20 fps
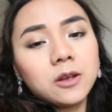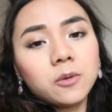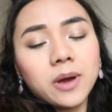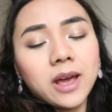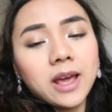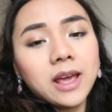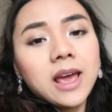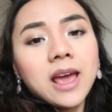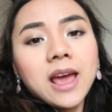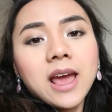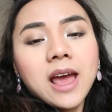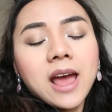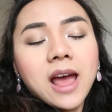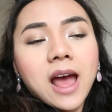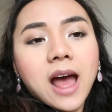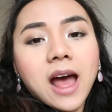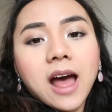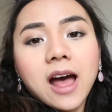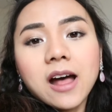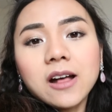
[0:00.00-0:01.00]
anyway,
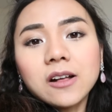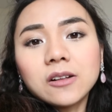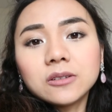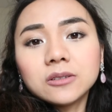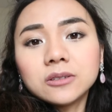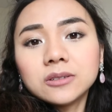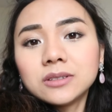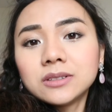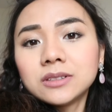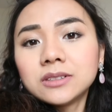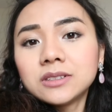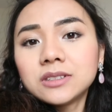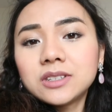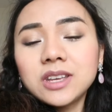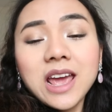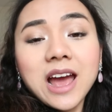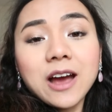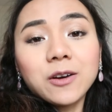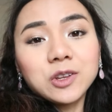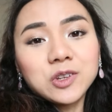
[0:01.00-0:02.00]
I'll
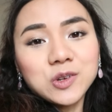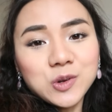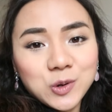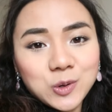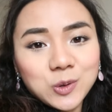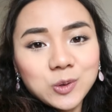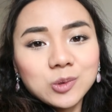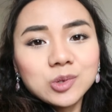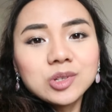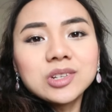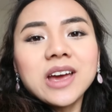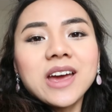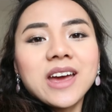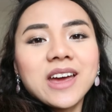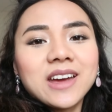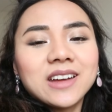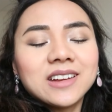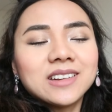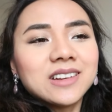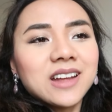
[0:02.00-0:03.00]
see how it goes,
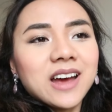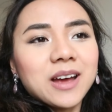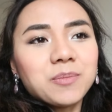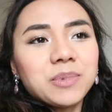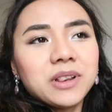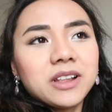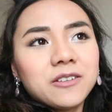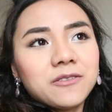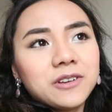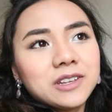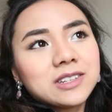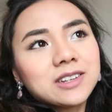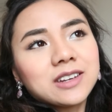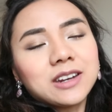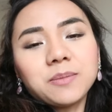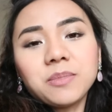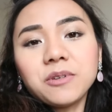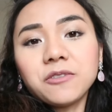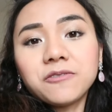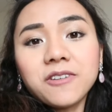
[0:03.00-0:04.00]
and I believe it's
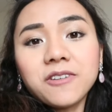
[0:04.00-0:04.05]
gonna be